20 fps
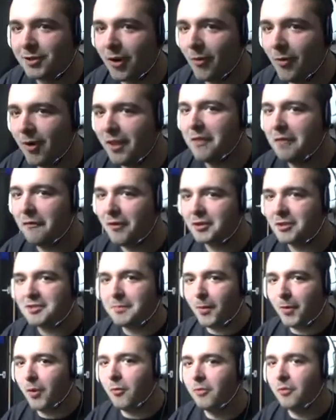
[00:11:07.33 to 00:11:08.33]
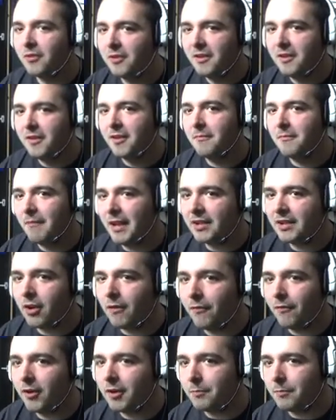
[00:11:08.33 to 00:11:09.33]
all, where the fuck's the ball? Thank
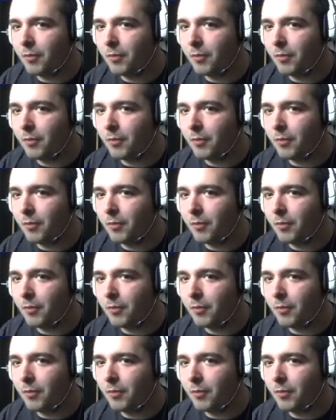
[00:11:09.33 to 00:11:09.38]
God for the